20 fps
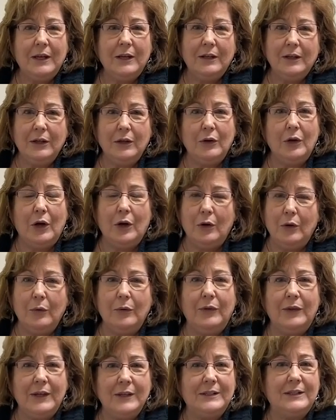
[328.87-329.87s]
you know,
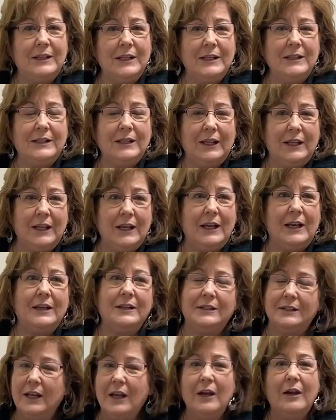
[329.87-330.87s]
this, and this.